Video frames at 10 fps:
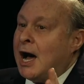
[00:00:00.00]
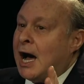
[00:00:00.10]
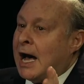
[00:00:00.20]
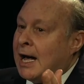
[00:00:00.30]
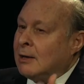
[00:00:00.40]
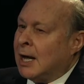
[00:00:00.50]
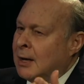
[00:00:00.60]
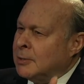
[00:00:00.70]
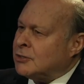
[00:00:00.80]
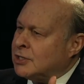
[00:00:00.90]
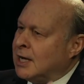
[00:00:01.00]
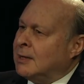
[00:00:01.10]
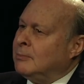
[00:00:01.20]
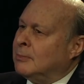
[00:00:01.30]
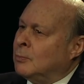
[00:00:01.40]
How much
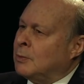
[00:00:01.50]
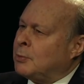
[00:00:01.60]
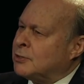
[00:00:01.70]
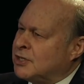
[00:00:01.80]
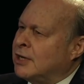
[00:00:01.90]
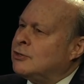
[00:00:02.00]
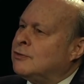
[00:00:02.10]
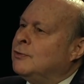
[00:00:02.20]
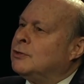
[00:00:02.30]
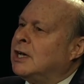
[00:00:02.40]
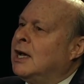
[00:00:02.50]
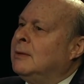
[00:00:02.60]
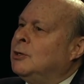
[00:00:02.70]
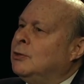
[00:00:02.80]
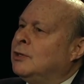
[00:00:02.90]
time, what percentage of your
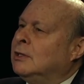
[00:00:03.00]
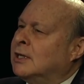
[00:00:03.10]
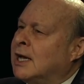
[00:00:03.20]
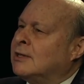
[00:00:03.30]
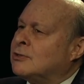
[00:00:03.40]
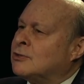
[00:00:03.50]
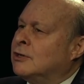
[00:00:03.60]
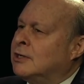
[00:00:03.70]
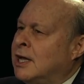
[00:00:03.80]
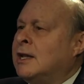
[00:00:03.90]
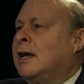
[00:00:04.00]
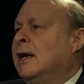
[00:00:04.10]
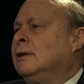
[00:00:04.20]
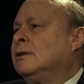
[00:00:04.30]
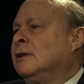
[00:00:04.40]
time do you think the council is going to
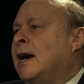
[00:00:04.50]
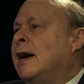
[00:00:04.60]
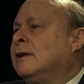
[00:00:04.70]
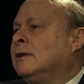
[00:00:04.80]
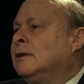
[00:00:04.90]
dedicate to that?